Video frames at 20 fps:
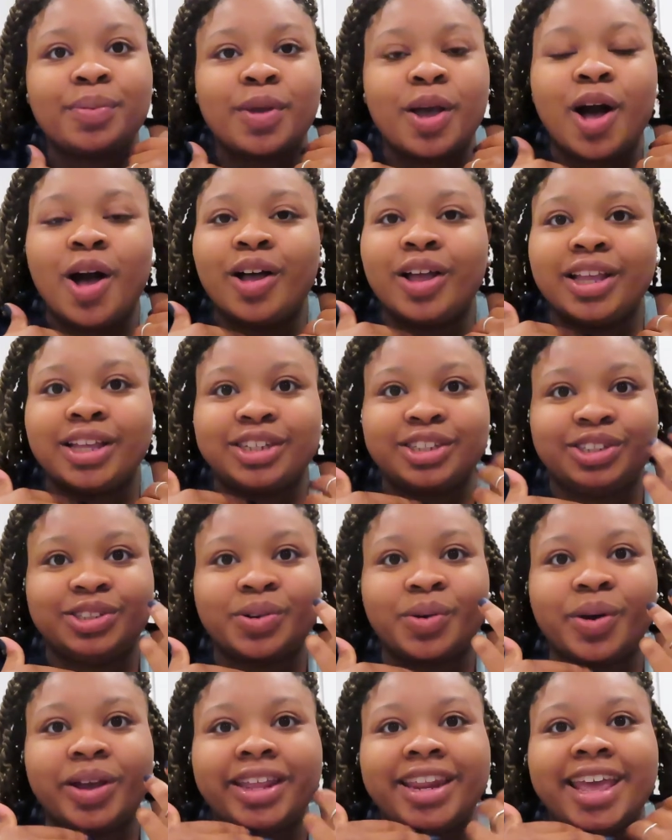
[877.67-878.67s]
y'all
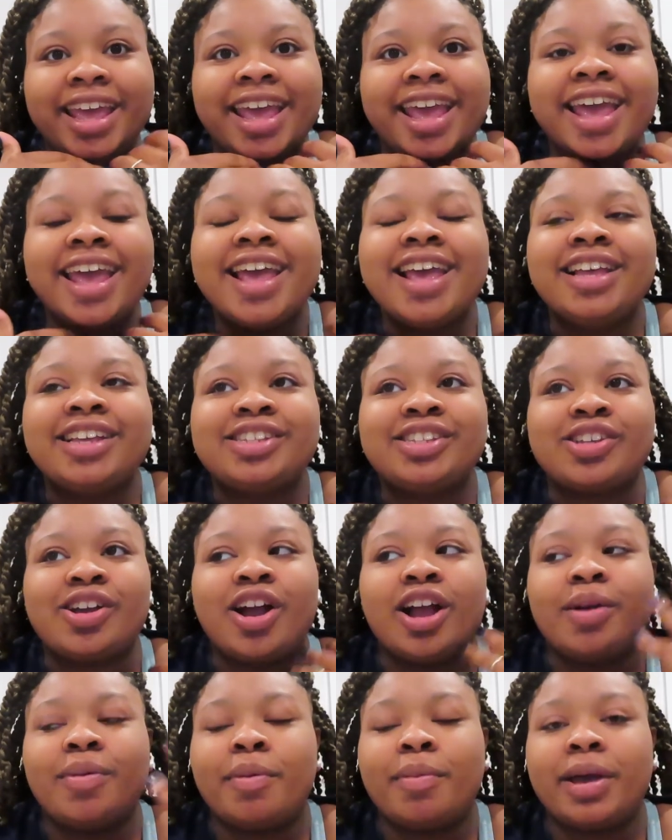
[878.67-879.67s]
enjoyed it
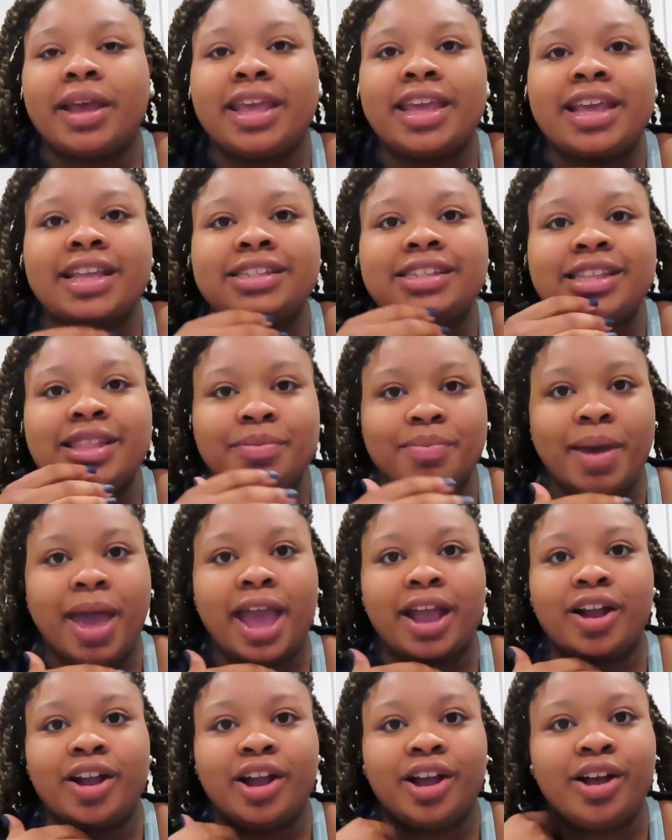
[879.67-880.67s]
sorry about my kids in the
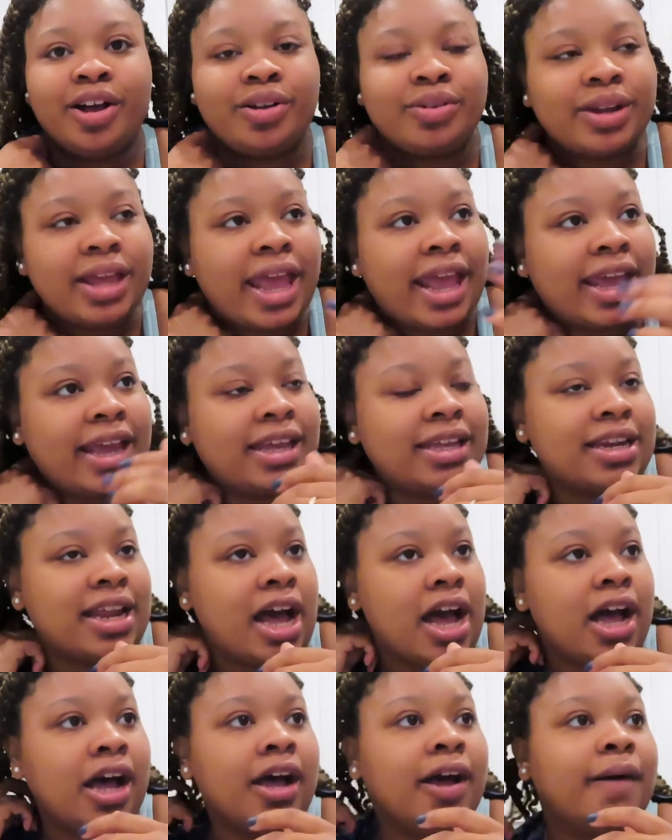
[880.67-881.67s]
background and
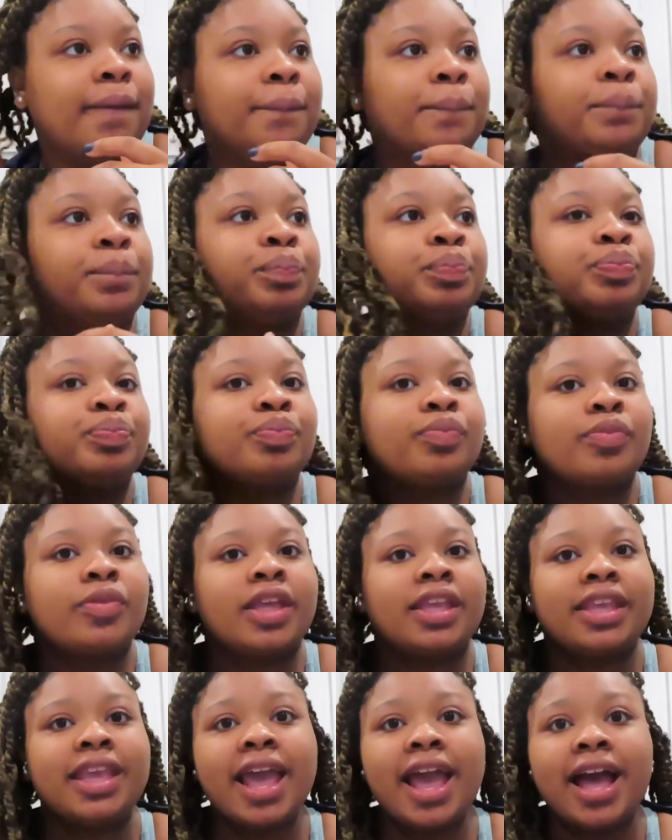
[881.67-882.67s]
um
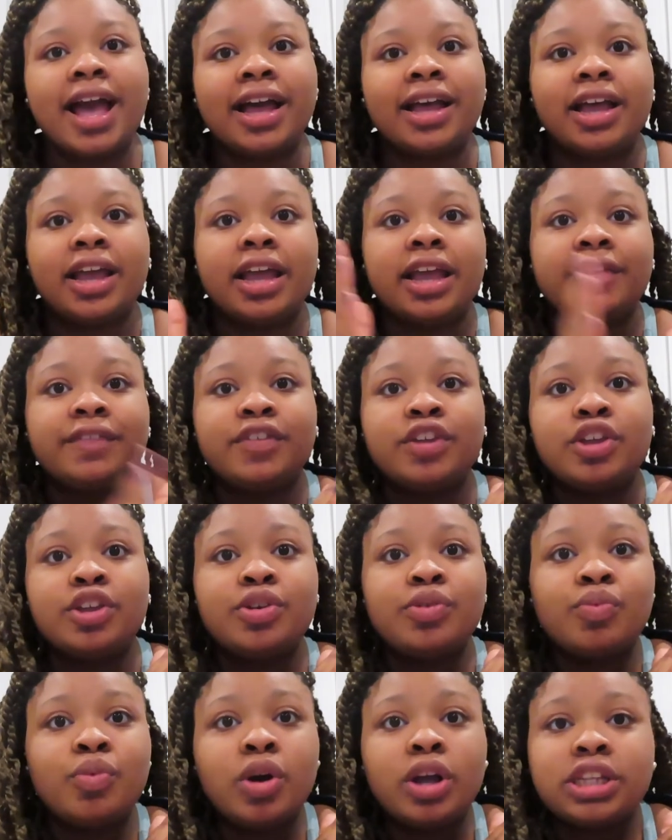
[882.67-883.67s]
yeah, if
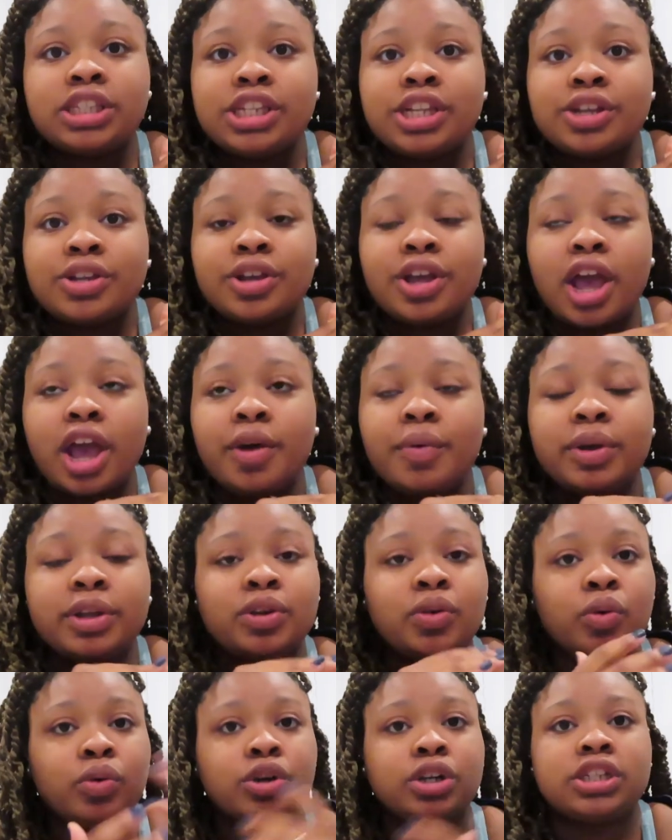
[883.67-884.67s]
you want to go and
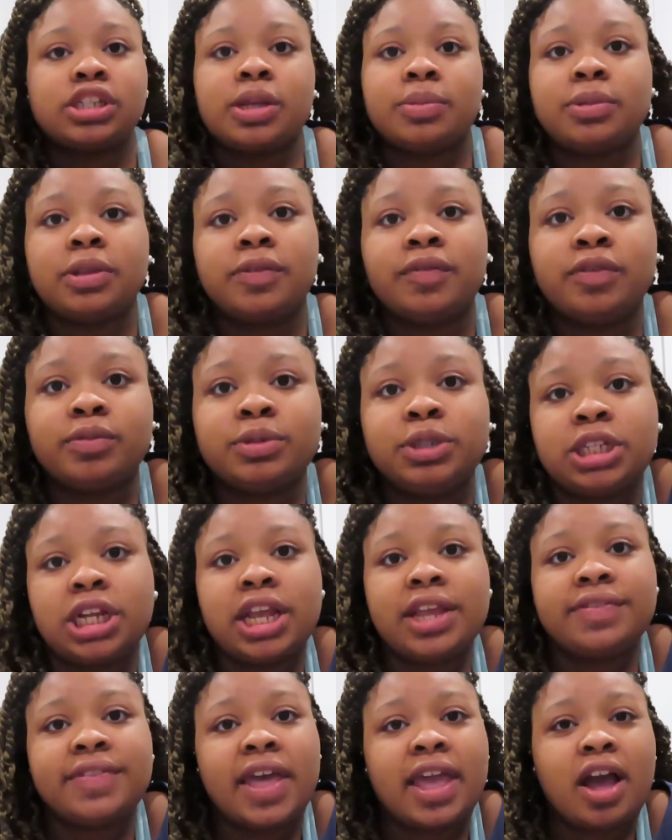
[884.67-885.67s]
order something from
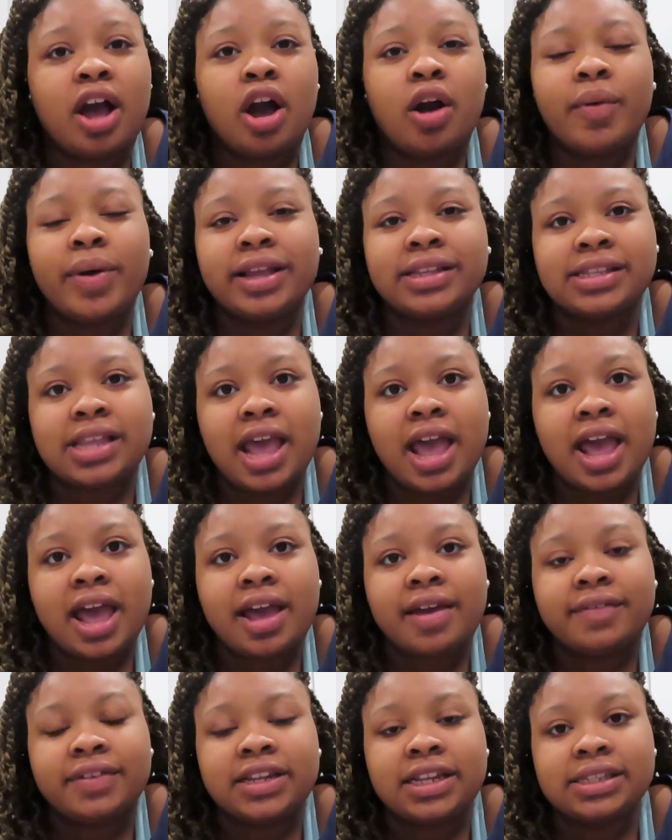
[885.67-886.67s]
Shein, they always
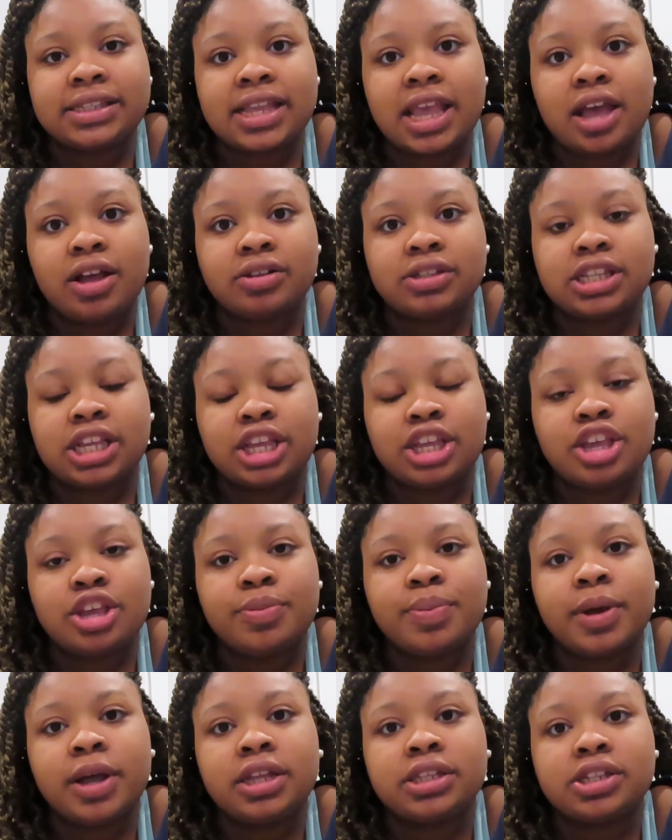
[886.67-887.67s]
have discounts and
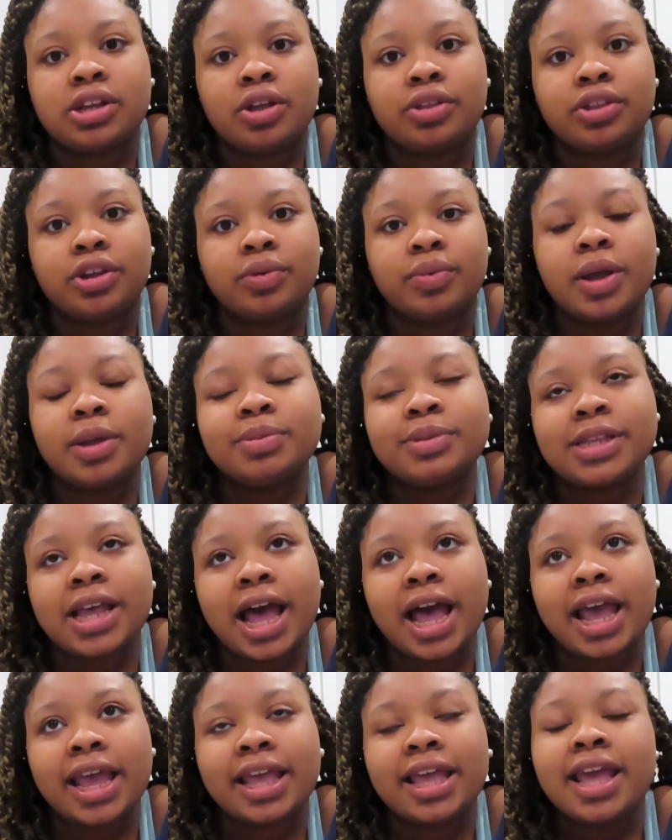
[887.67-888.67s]
coupons on their
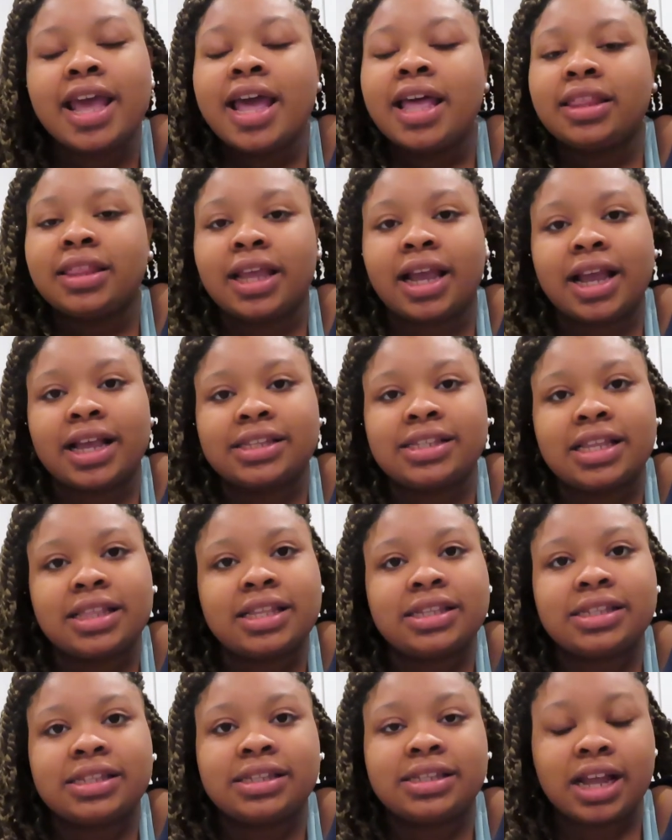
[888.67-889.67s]
website. Like I said,
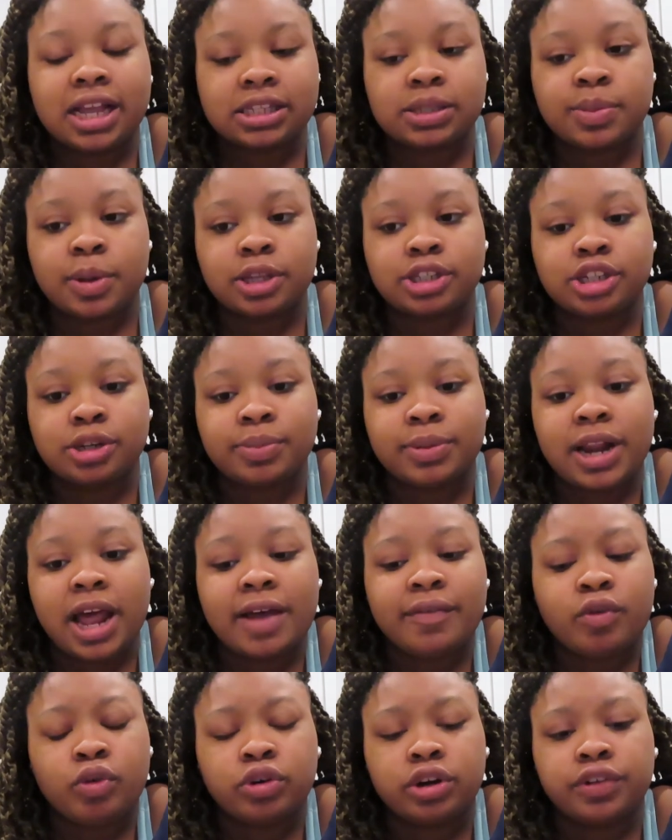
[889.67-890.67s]
this is not sponsored, but
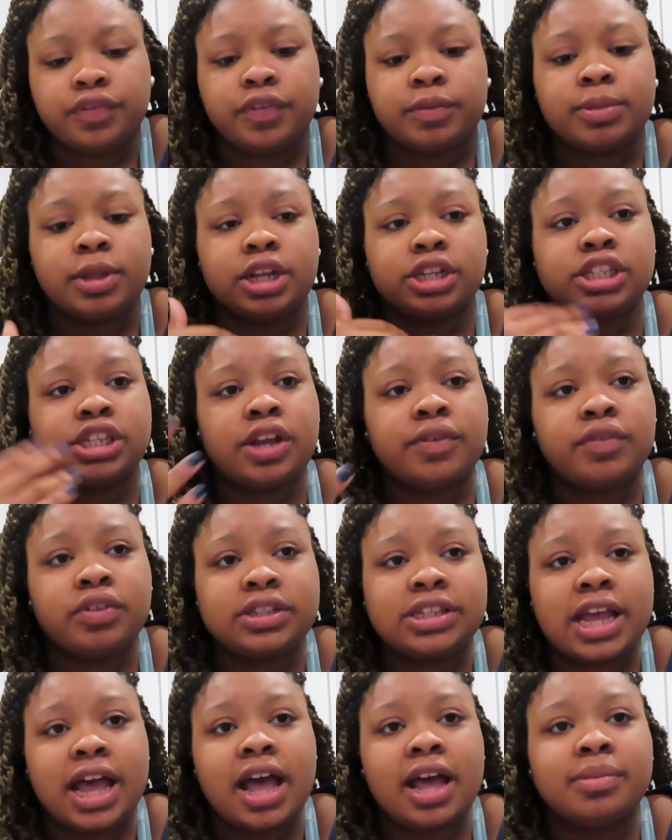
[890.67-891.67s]
I've ordered from there several
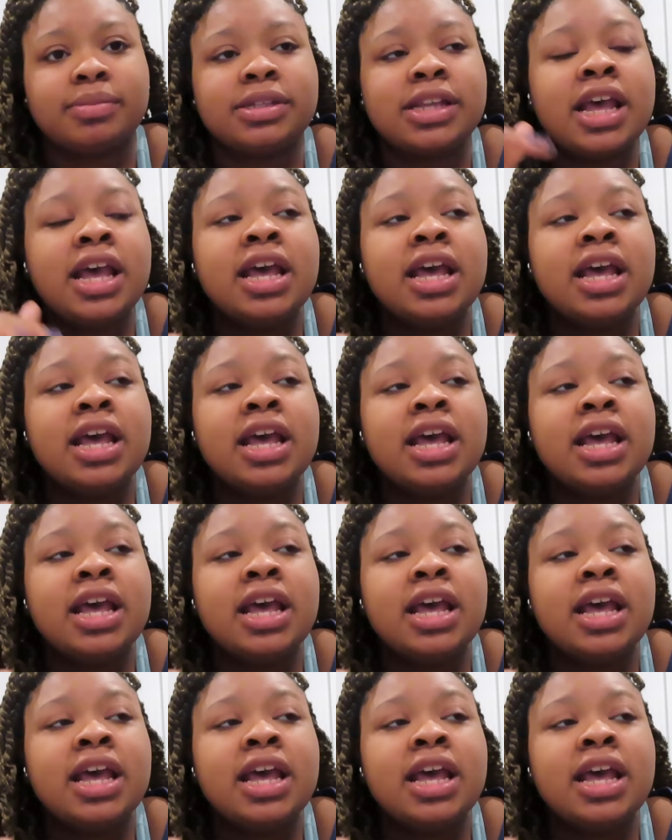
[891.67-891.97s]
times.